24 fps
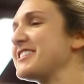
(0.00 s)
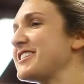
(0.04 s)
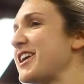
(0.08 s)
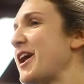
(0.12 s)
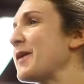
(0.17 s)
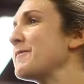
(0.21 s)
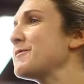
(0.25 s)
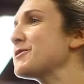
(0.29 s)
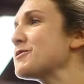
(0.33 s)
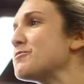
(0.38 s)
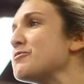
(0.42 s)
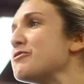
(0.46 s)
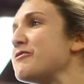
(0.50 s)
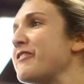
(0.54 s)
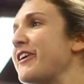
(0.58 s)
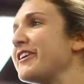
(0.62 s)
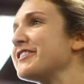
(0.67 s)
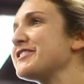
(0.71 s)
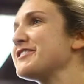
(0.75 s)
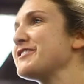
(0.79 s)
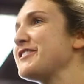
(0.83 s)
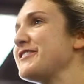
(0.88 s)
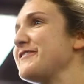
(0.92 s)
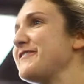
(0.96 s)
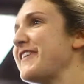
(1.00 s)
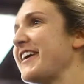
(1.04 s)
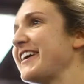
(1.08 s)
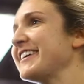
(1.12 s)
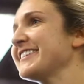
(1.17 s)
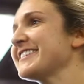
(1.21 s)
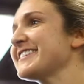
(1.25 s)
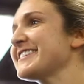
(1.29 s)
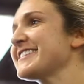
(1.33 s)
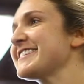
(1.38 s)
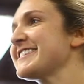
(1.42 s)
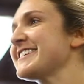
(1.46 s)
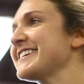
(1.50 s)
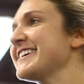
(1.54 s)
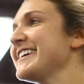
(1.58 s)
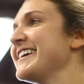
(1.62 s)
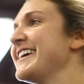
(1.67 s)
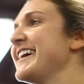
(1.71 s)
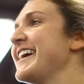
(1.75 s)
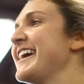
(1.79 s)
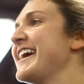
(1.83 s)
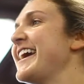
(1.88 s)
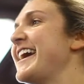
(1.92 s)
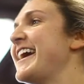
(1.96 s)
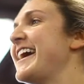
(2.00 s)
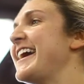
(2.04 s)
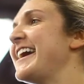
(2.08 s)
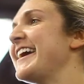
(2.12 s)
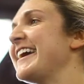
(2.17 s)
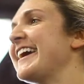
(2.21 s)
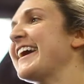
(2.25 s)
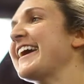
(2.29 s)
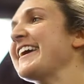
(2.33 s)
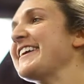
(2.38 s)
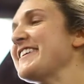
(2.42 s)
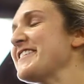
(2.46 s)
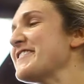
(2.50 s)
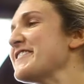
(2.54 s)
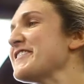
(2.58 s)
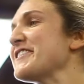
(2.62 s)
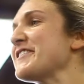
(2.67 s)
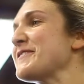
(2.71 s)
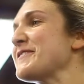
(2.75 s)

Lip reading: time to move on to advanced. I know it'll